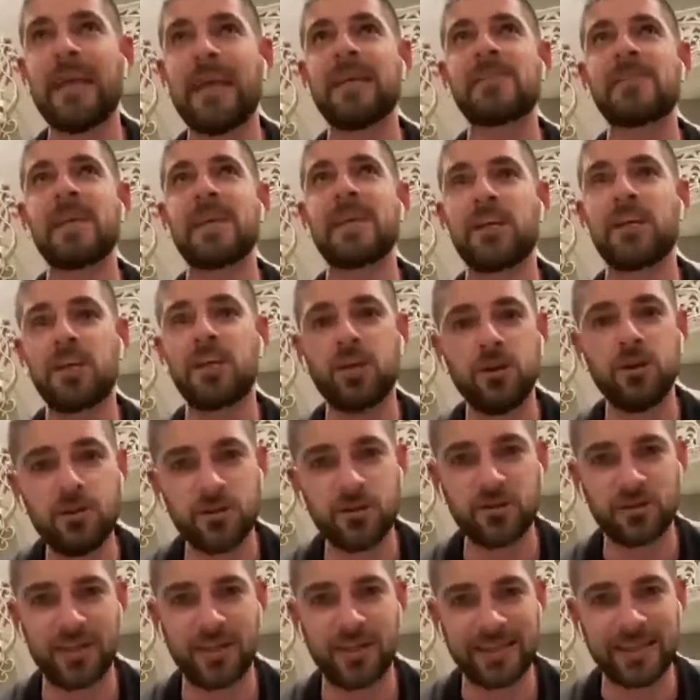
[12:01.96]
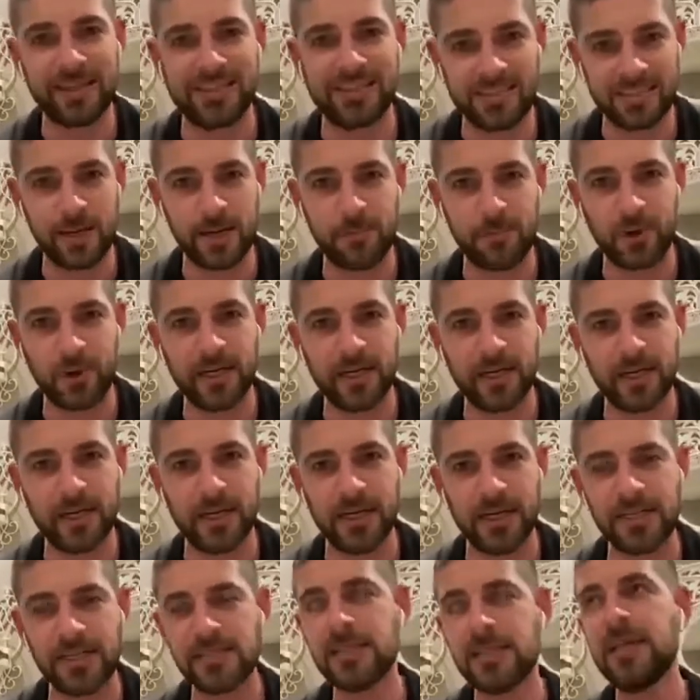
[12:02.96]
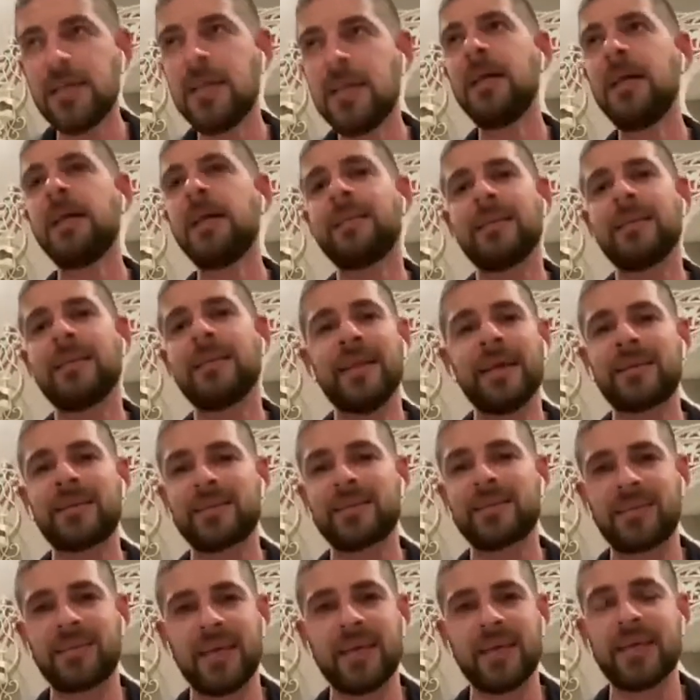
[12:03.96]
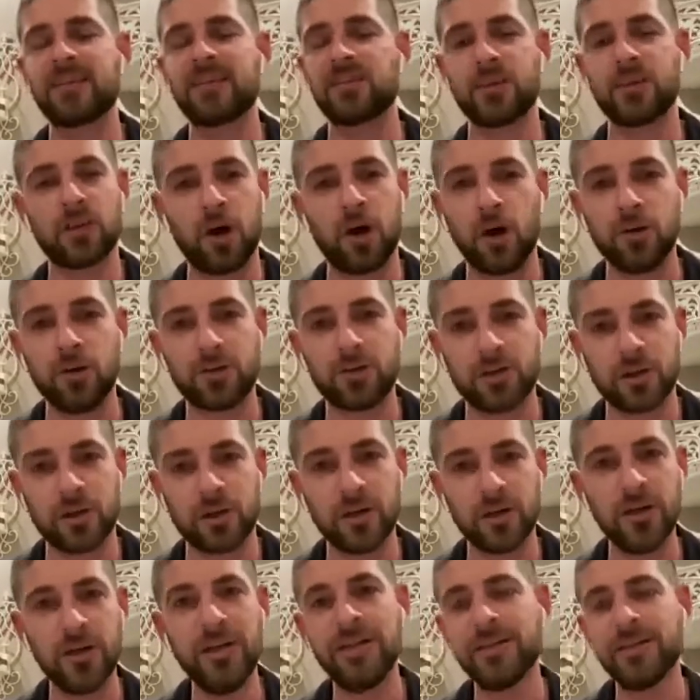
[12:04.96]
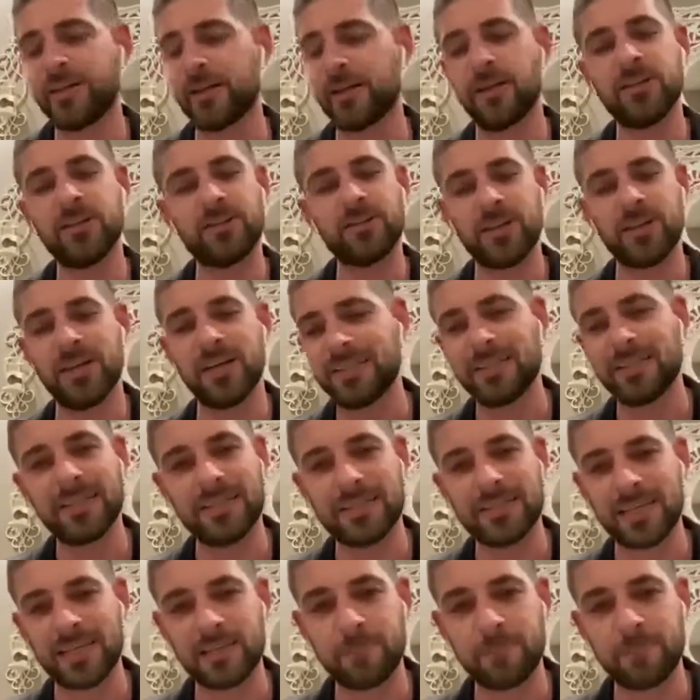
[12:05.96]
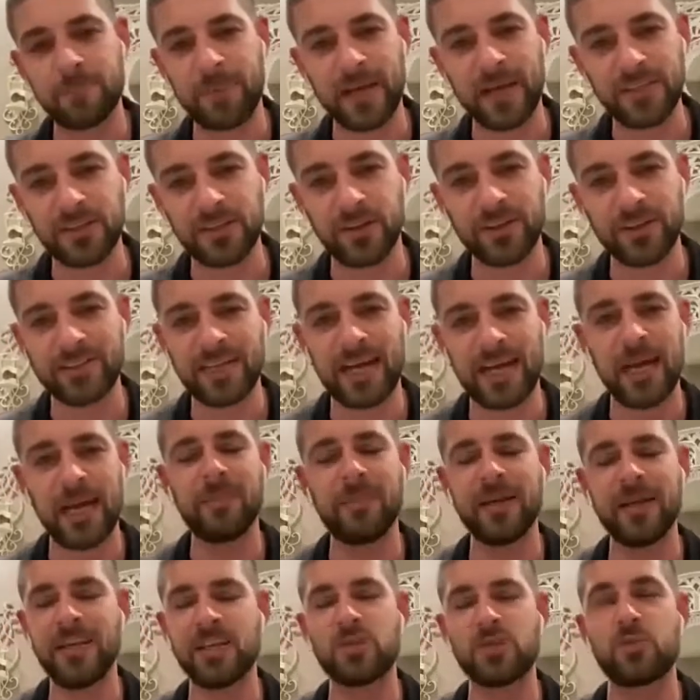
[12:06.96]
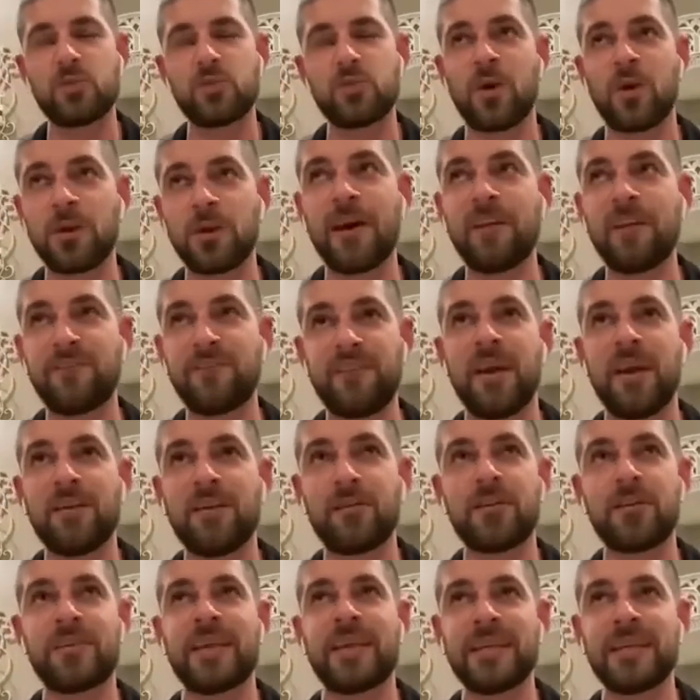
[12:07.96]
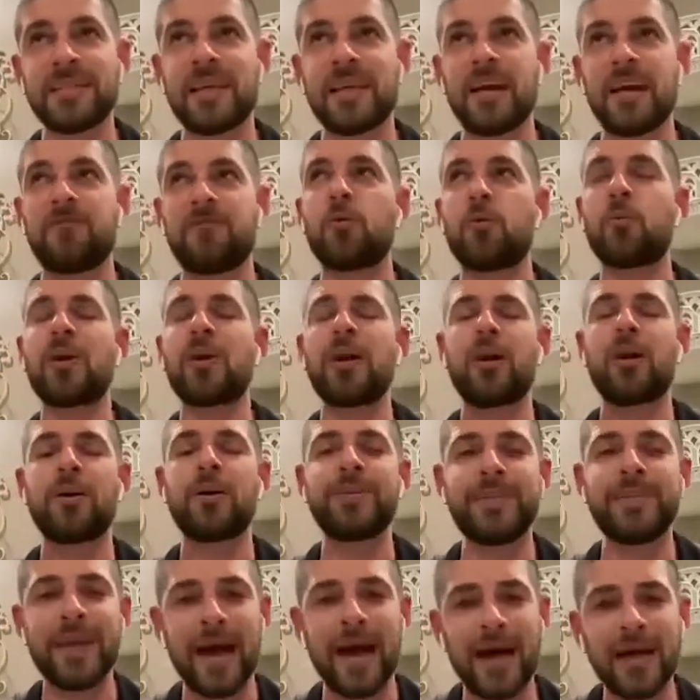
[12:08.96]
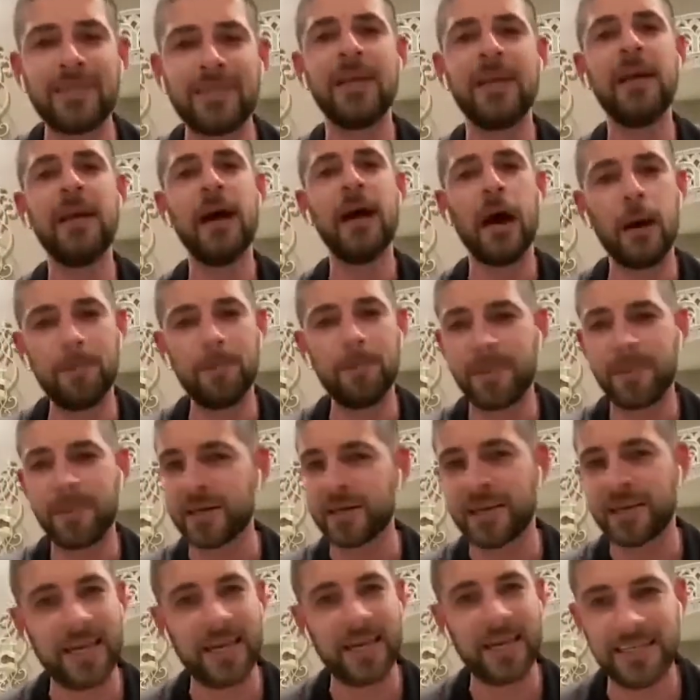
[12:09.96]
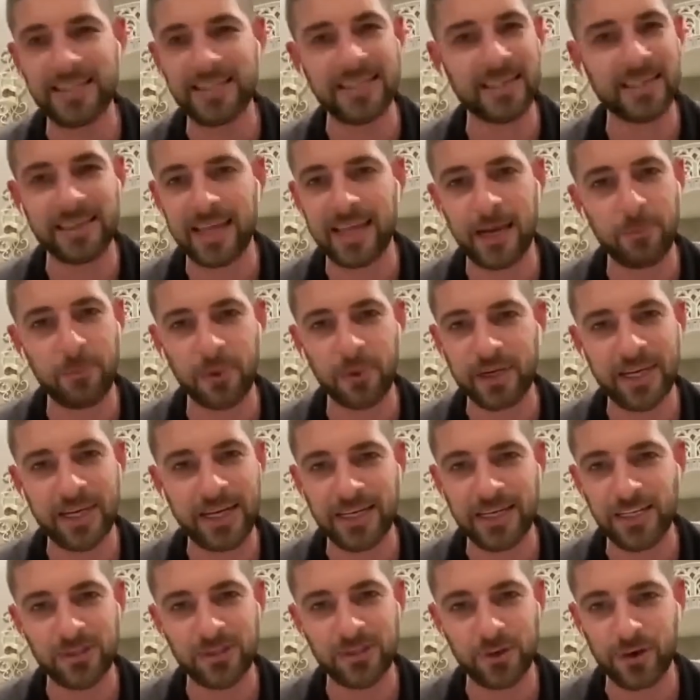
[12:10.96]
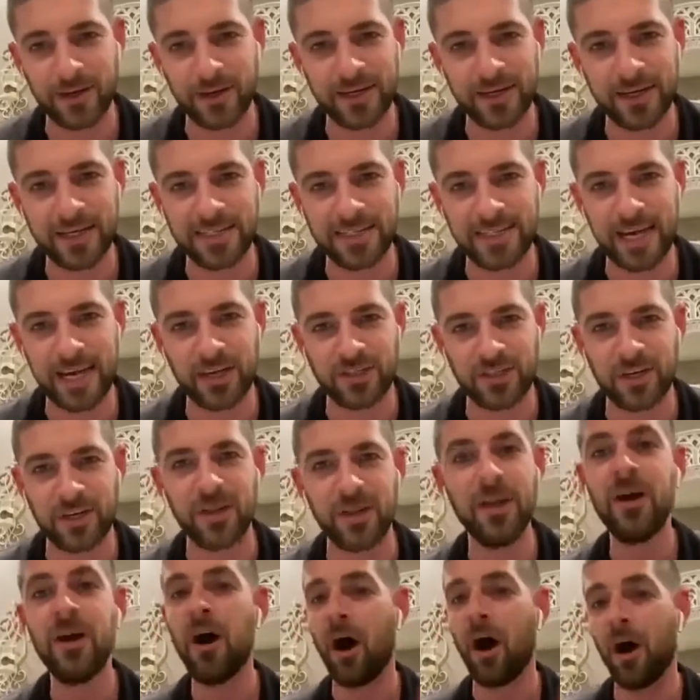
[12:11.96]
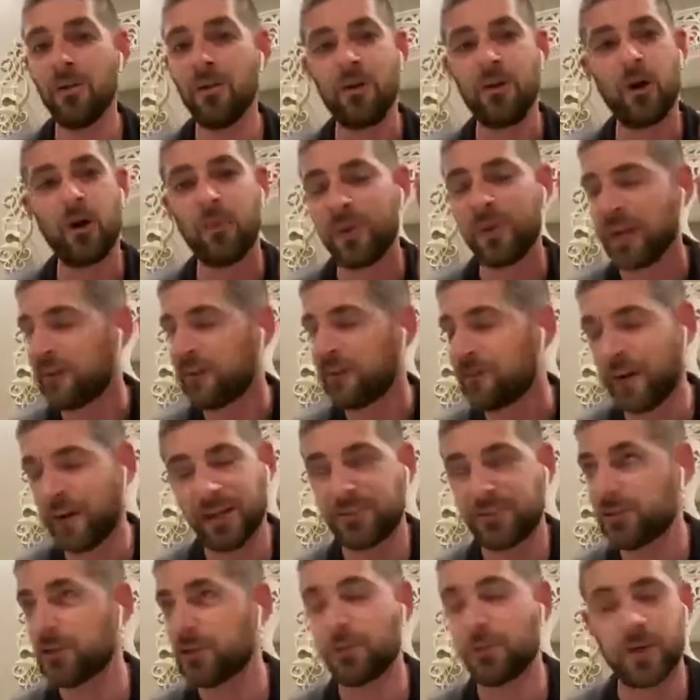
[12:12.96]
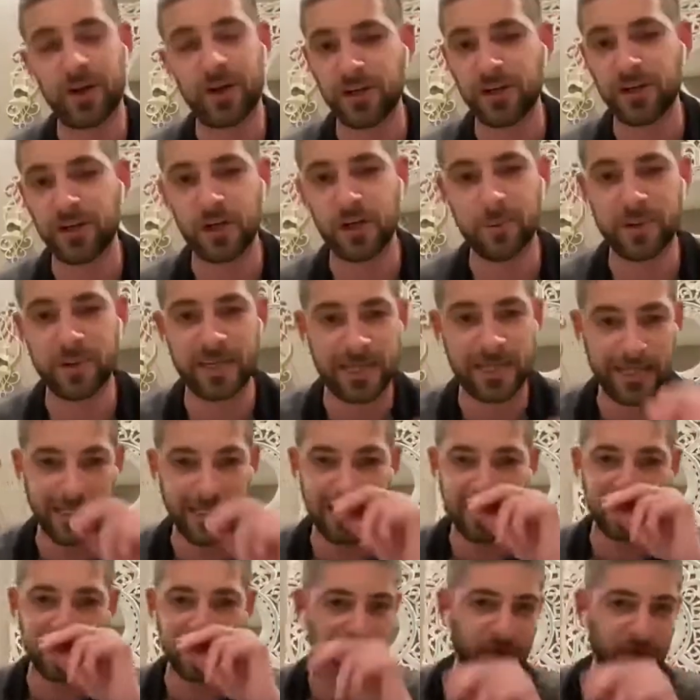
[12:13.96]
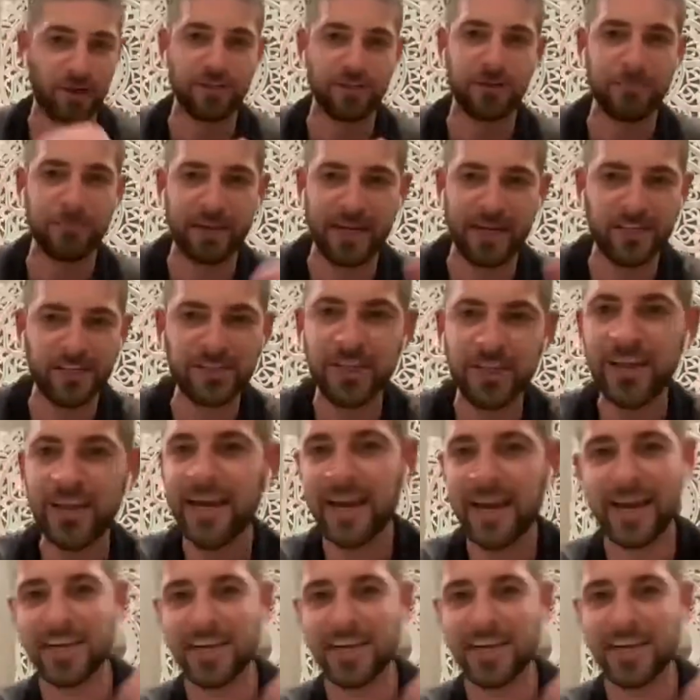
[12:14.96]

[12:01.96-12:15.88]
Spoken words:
is a huge thing that separated us. The next thing is the culture. Darren Jensen says it best all the time, and it is one of my favorite things ever. We are not a bikinis and Lamborghinis organization. Although we invite you to wear your bikinis if you're on the beach and